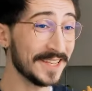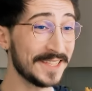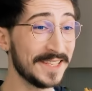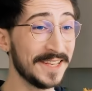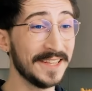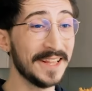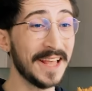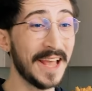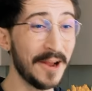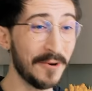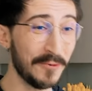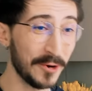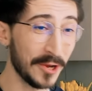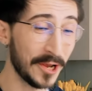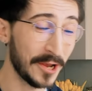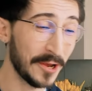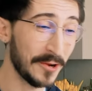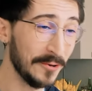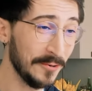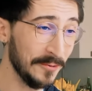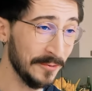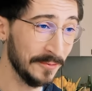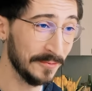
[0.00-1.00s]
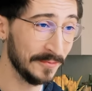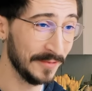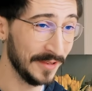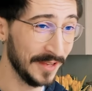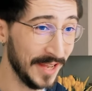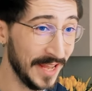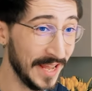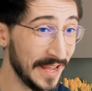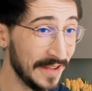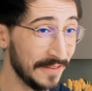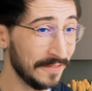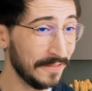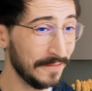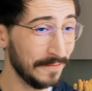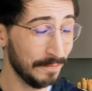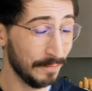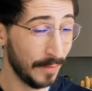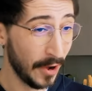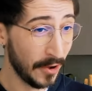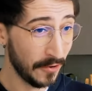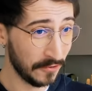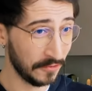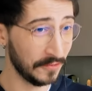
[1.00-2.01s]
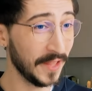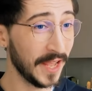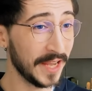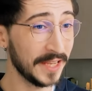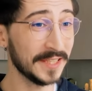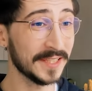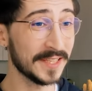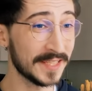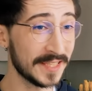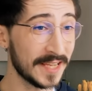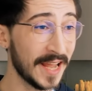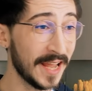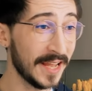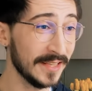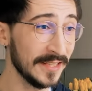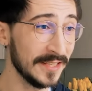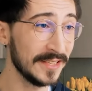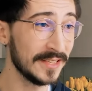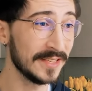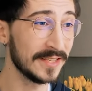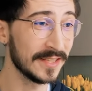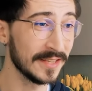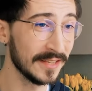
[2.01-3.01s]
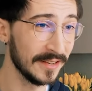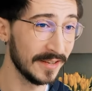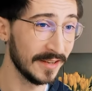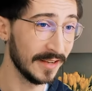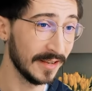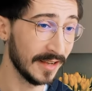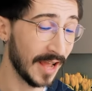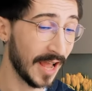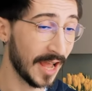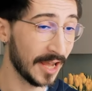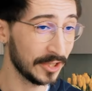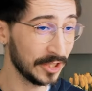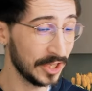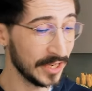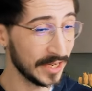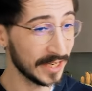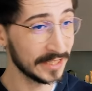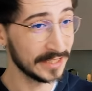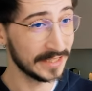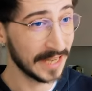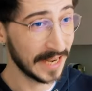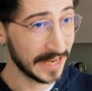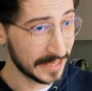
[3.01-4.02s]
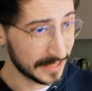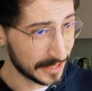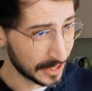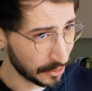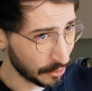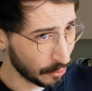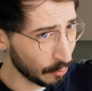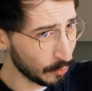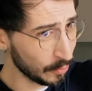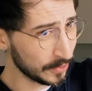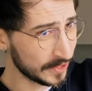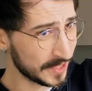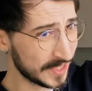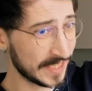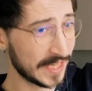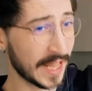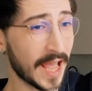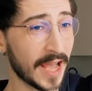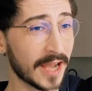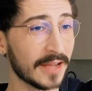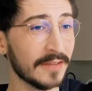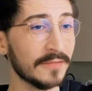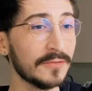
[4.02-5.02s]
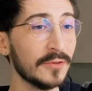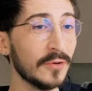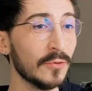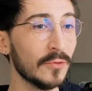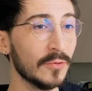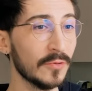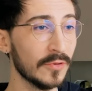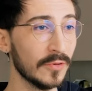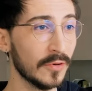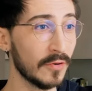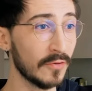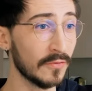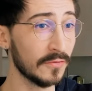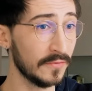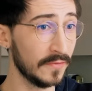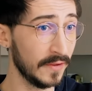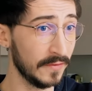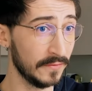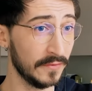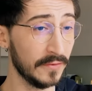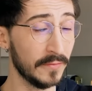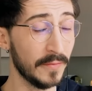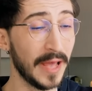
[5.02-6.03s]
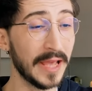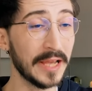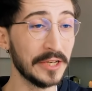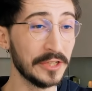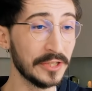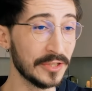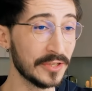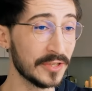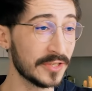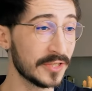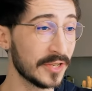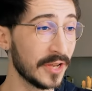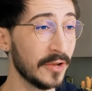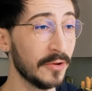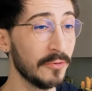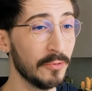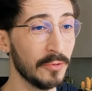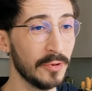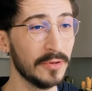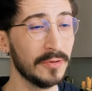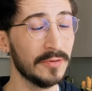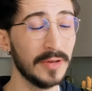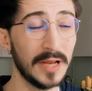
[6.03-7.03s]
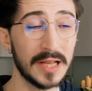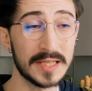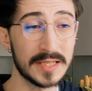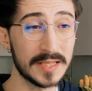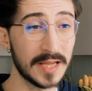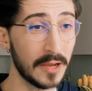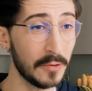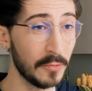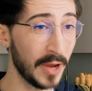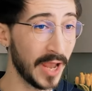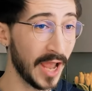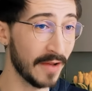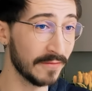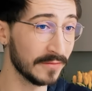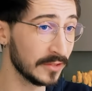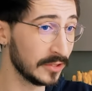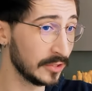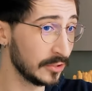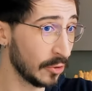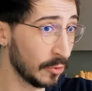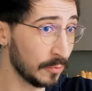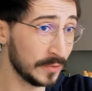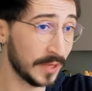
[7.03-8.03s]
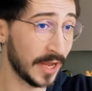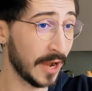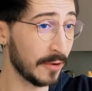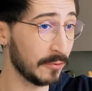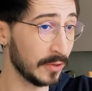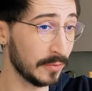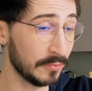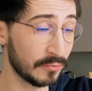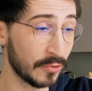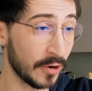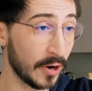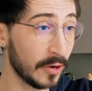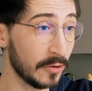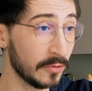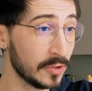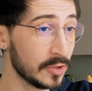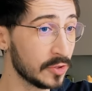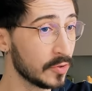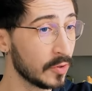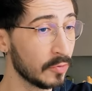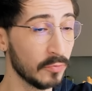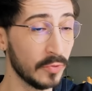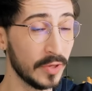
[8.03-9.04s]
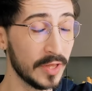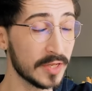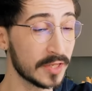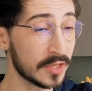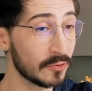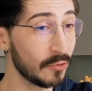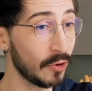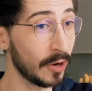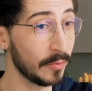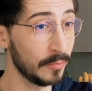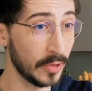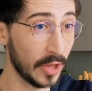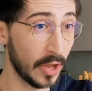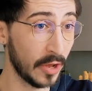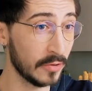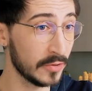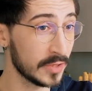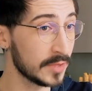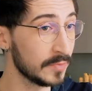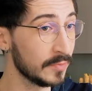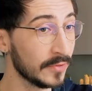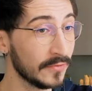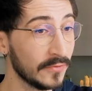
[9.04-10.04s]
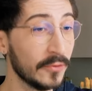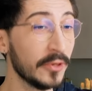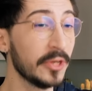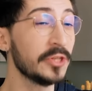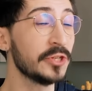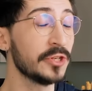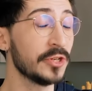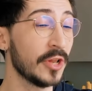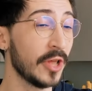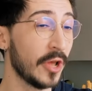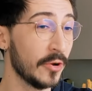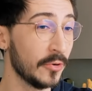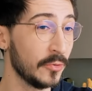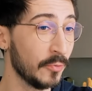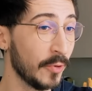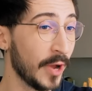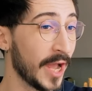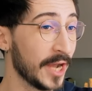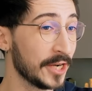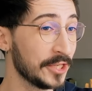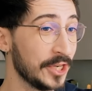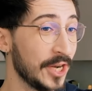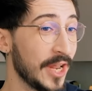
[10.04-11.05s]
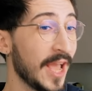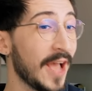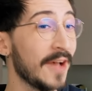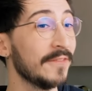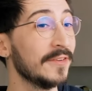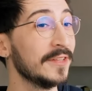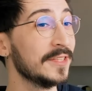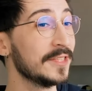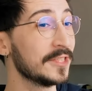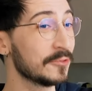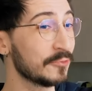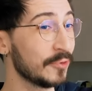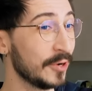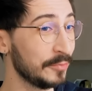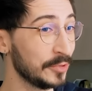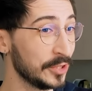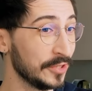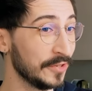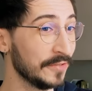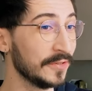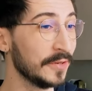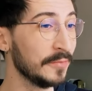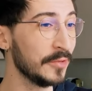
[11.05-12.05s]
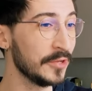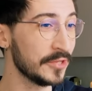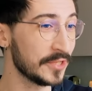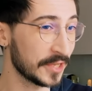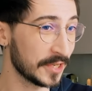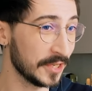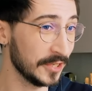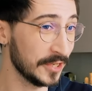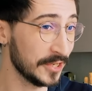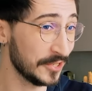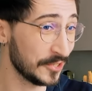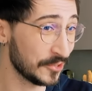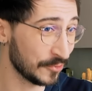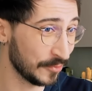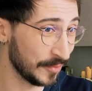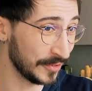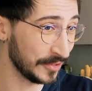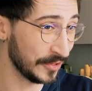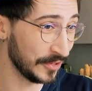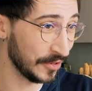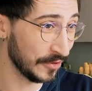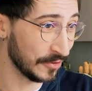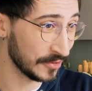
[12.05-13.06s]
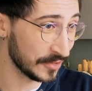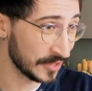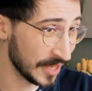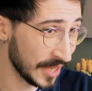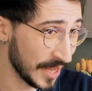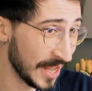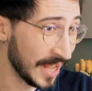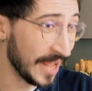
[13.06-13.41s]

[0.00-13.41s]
scenario, if both data sets actually contain the whole stack of, no of information. So let's say we have the top-down approach that we describe notes, but for each note, we actually have a description of the musical instrument used.